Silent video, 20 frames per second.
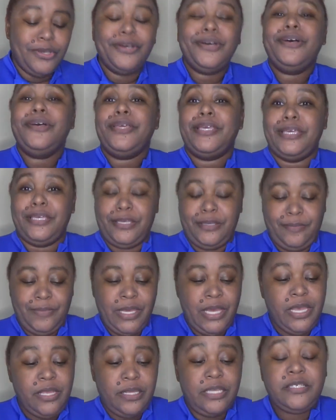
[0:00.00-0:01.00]
again.
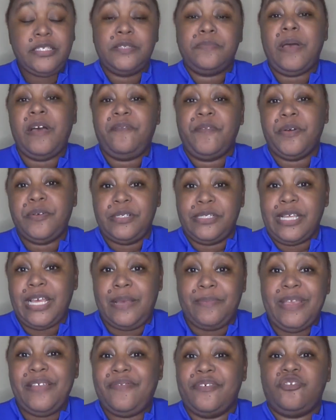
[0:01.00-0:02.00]
This is my first
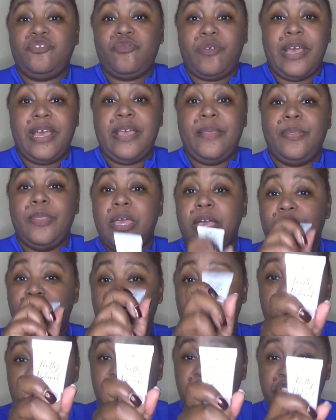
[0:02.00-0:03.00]
time even trying
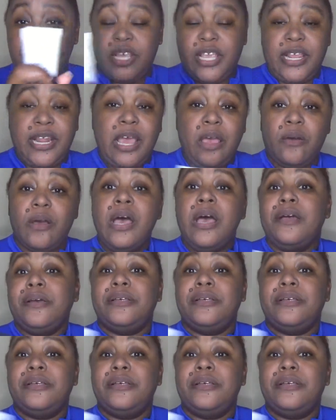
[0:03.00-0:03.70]
this shade out